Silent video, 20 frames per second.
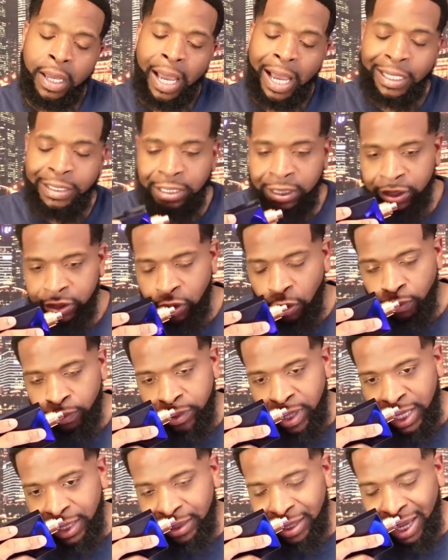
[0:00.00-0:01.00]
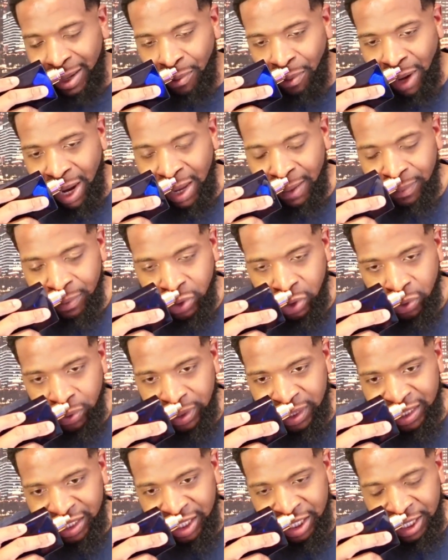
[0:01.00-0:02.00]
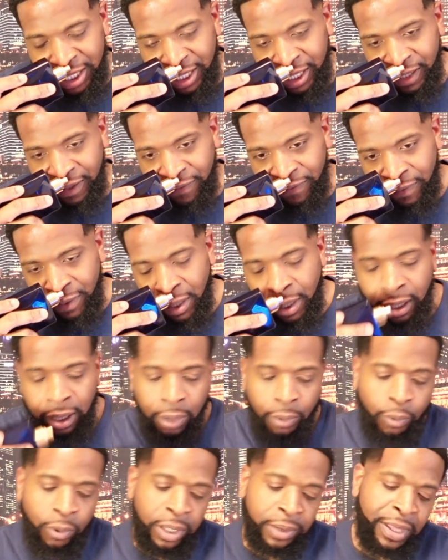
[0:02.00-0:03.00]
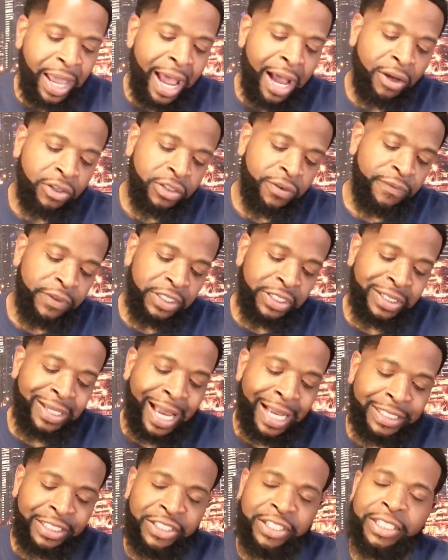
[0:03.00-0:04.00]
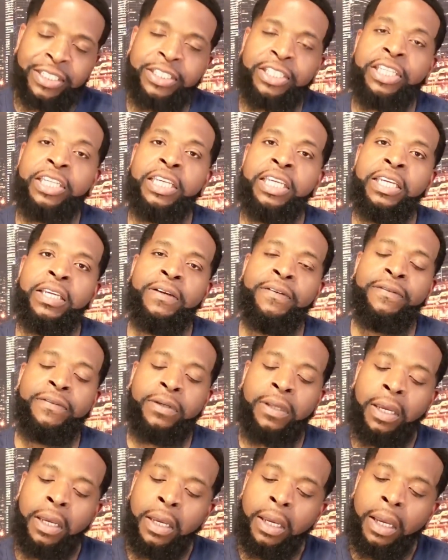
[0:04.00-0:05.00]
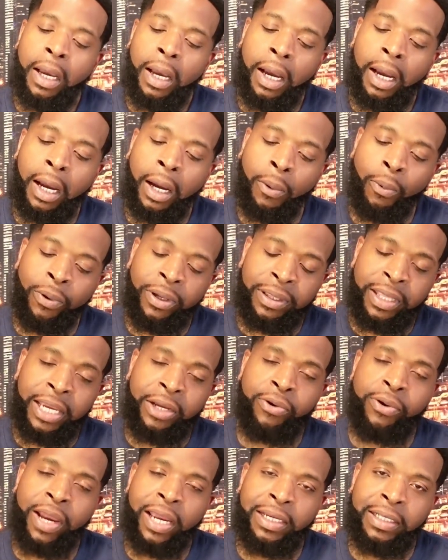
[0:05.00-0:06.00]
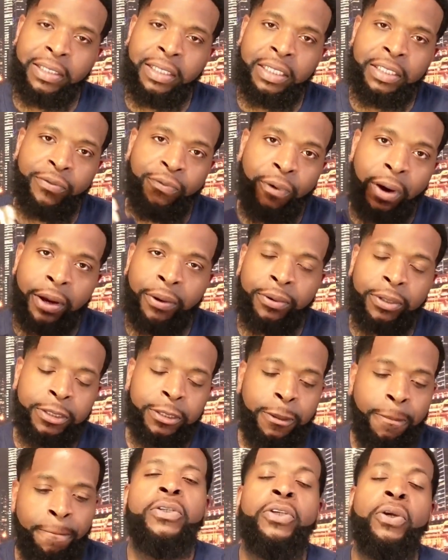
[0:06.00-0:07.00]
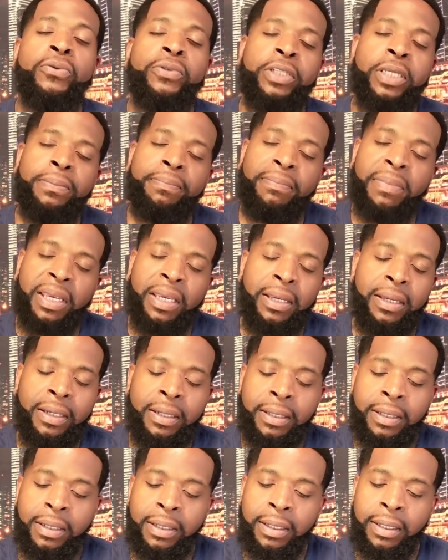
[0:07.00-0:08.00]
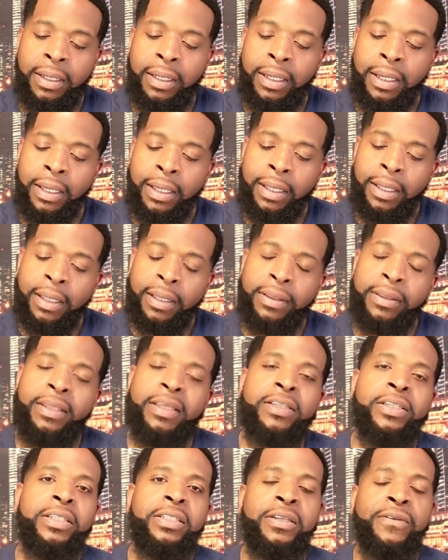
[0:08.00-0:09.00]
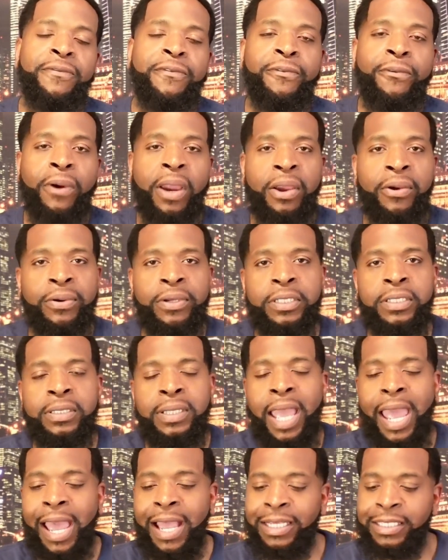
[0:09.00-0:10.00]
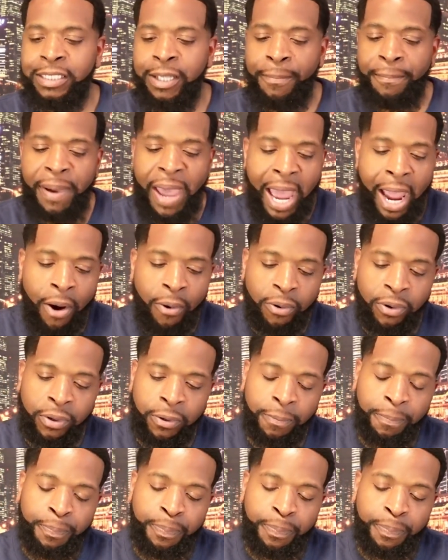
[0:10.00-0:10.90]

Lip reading: I just don't think they were able to achieve what the house of Versace achieved when they created this fragrance. So to me, this is a fragrance that has the power